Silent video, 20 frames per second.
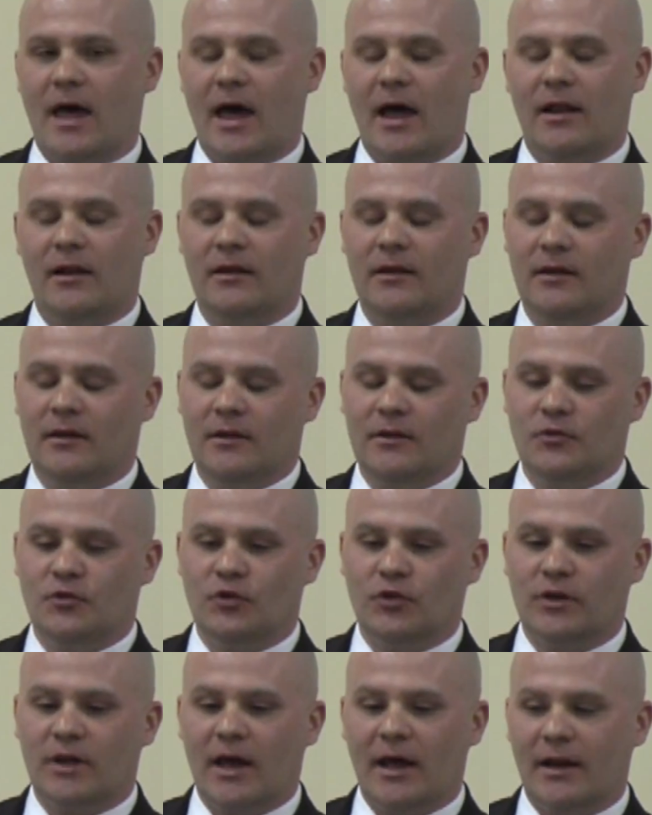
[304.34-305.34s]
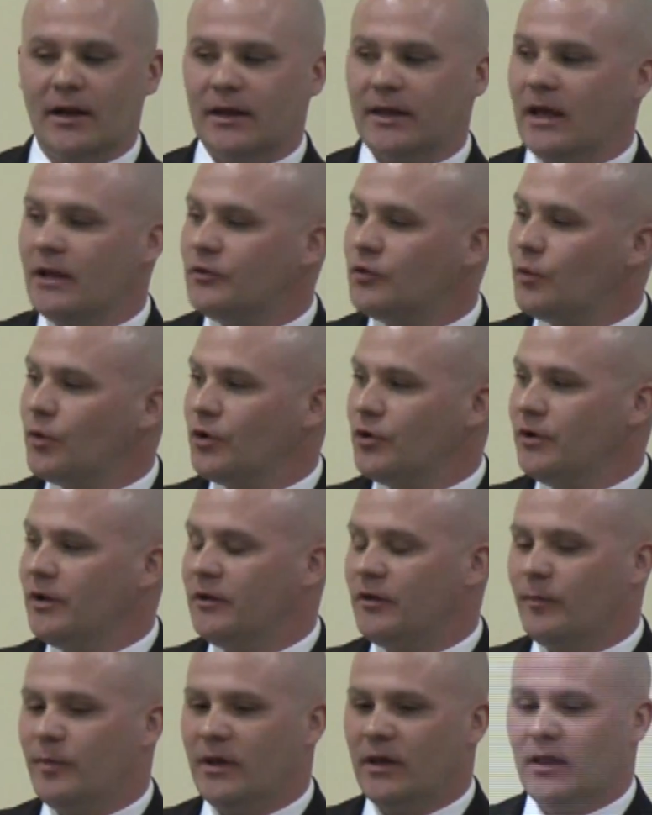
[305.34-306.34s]
that to kind of get to where you
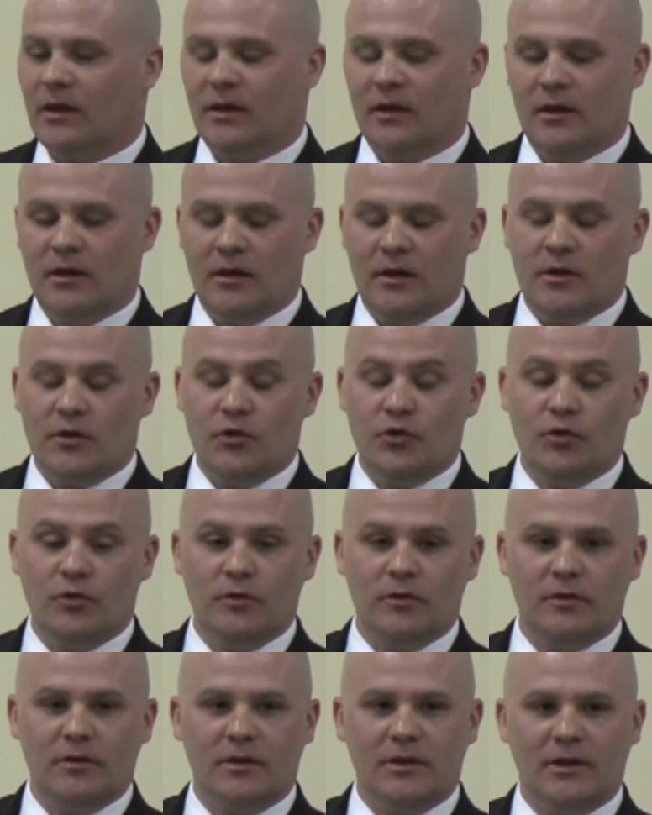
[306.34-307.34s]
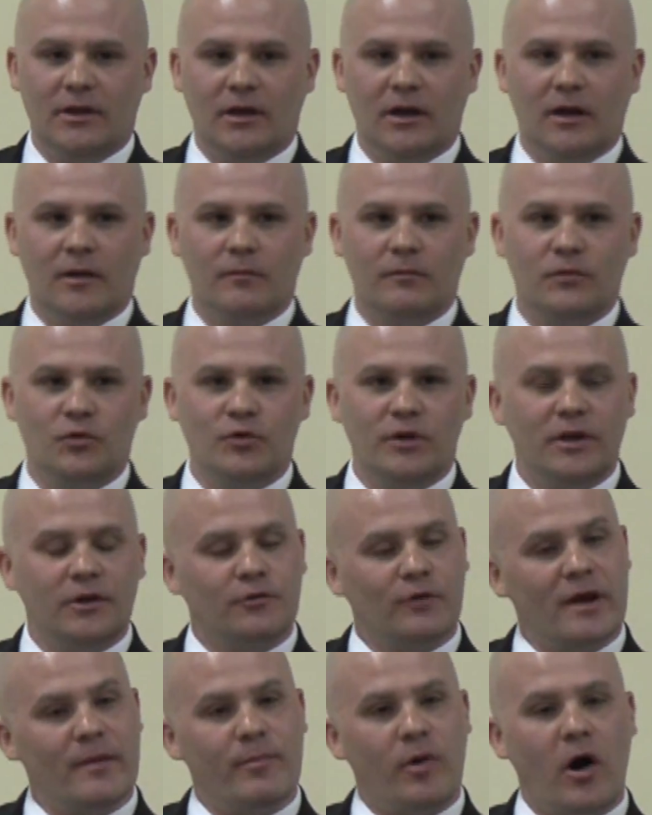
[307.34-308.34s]
need to be. You need
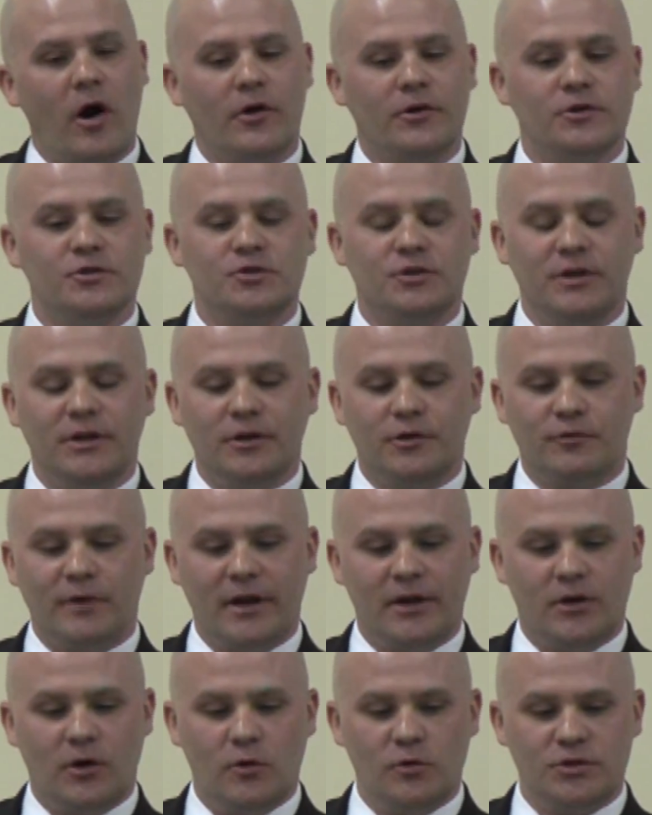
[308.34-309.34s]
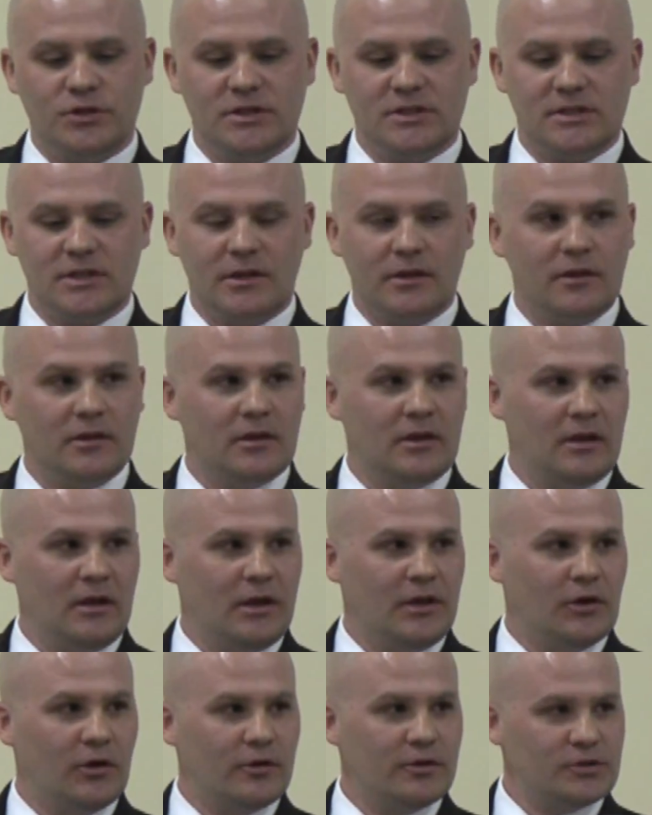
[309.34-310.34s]
great partners, you need great coaches, and
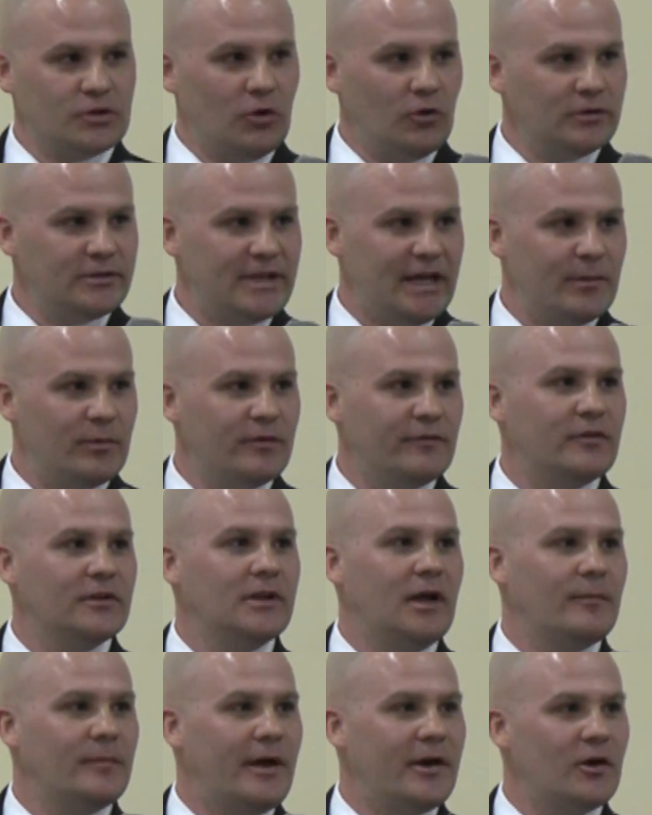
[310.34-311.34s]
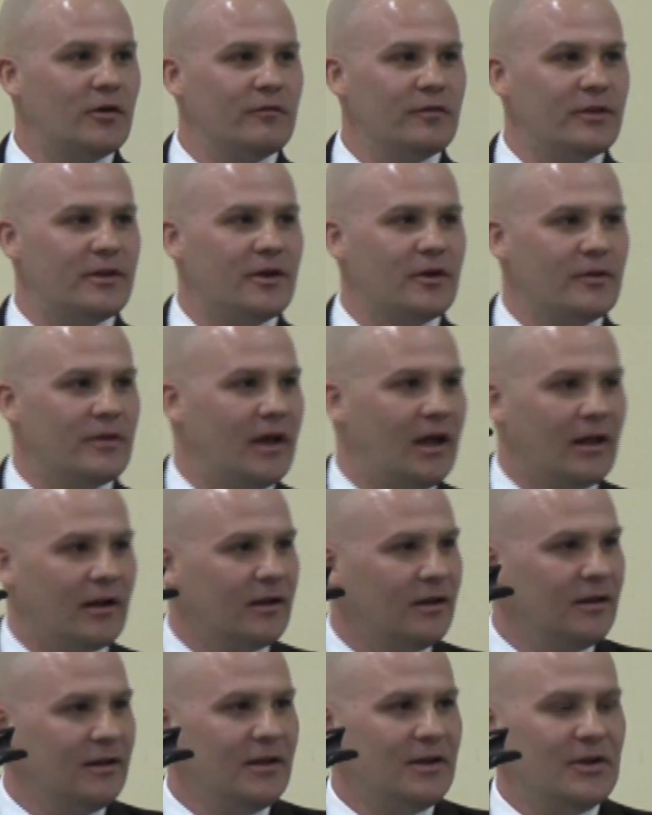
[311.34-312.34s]
there's a whole table of alumni over there
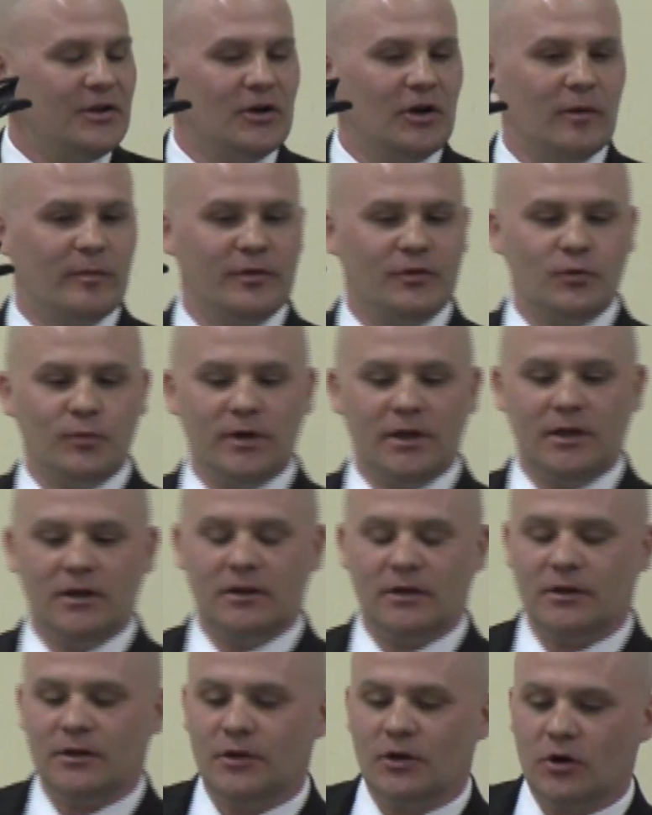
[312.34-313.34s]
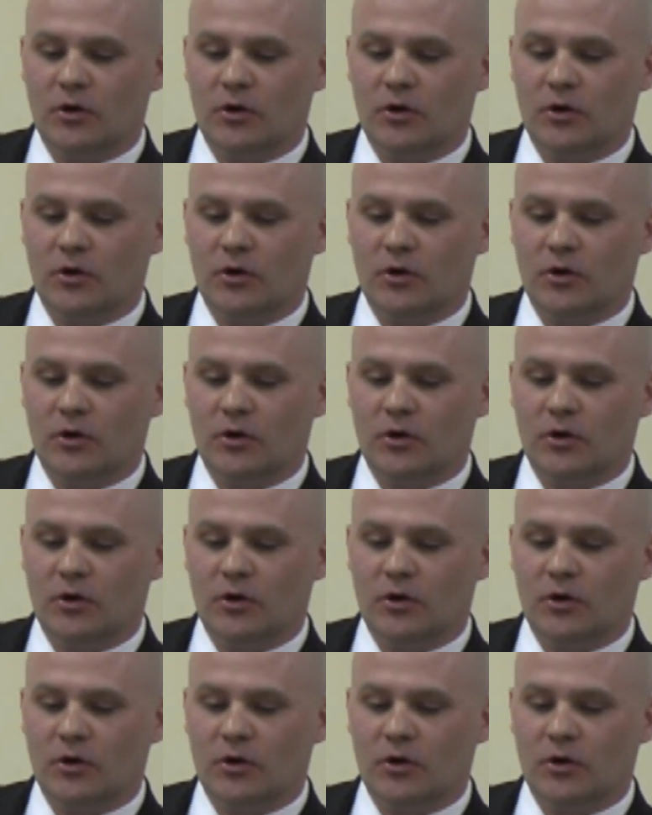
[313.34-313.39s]
that between